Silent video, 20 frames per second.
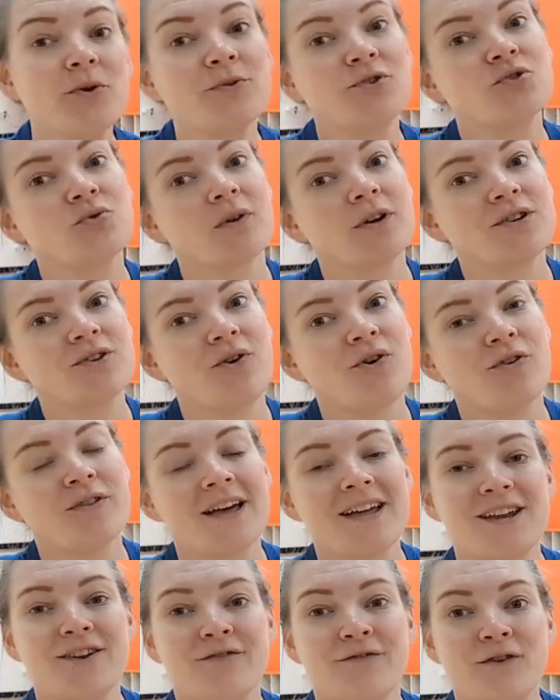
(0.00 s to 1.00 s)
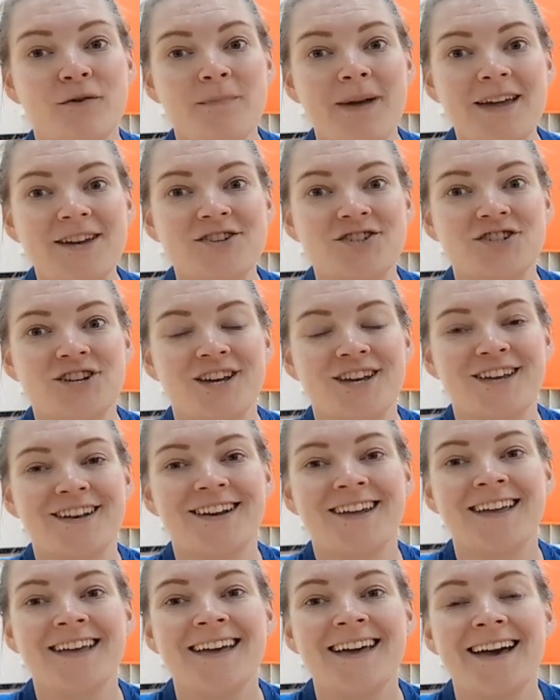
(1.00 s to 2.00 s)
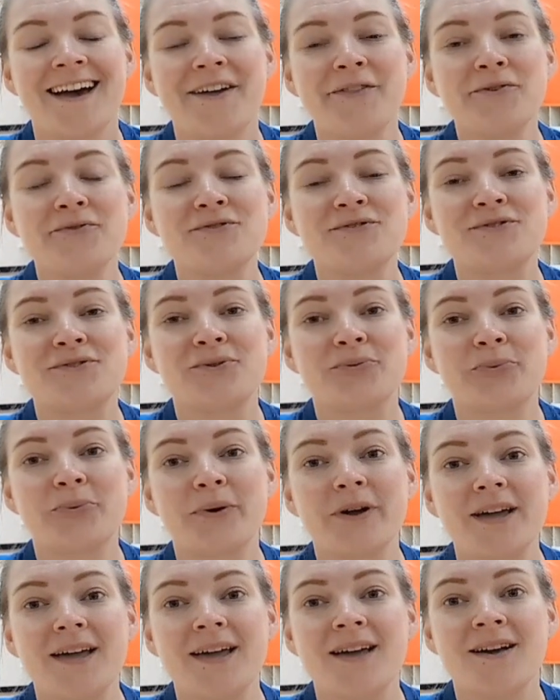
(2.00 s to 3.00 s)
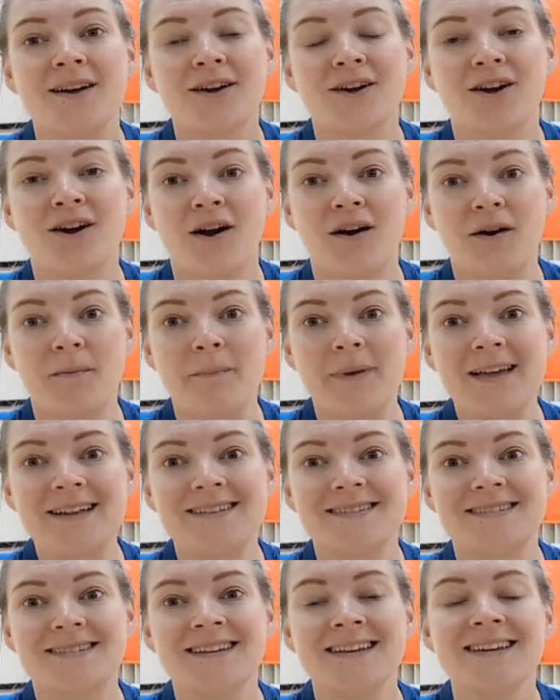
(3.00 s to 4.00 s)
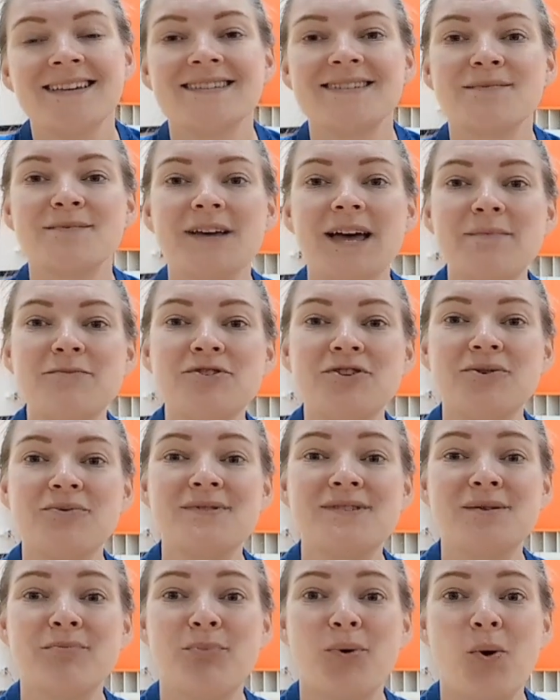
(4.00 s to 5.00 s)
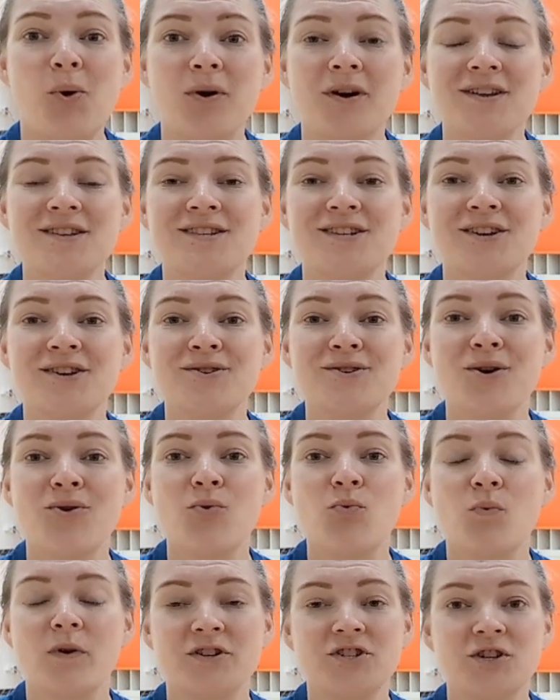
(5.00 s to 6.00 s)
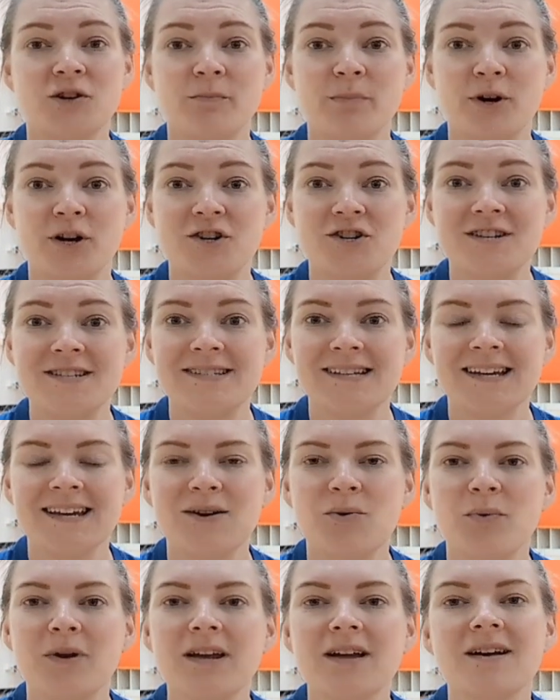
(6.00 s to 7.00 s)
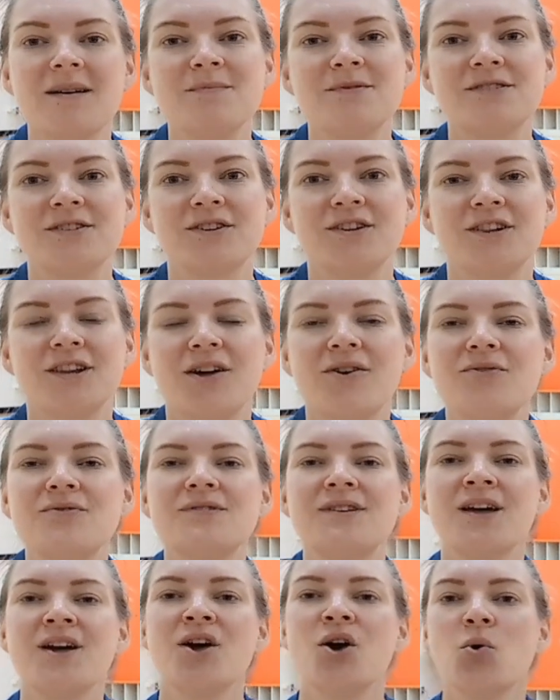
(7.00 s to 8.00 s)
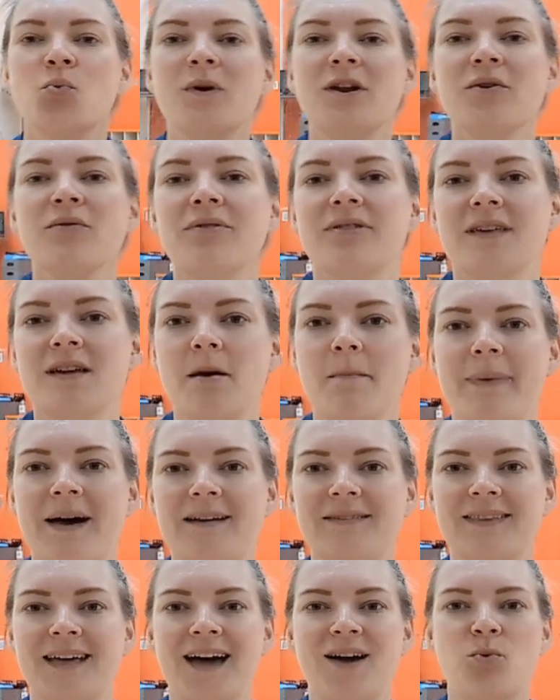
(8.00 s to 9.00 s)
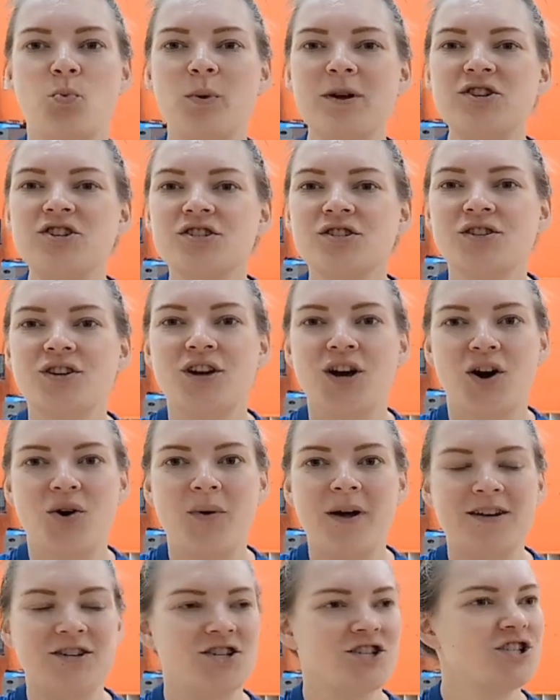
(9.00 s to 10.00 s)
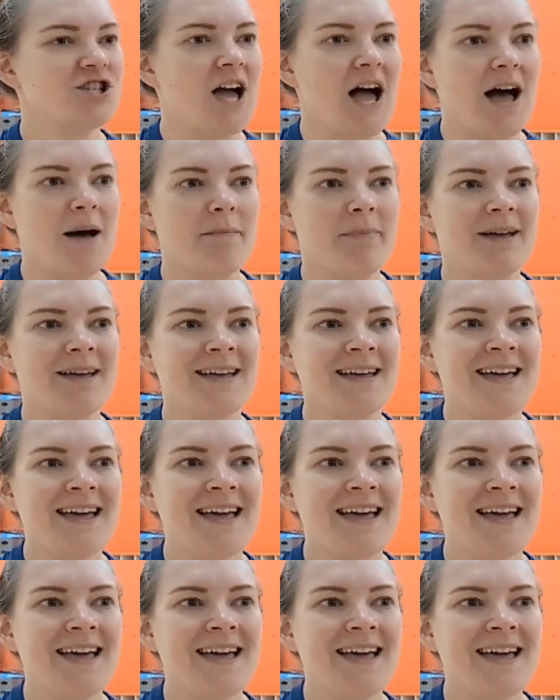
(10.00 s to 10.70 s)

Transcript: you enjoyed all that information on those three garments. Sometimes, you know, it's important to know what you're purchasing. And when it comes to clothes, we don't think about that. We just go and shop.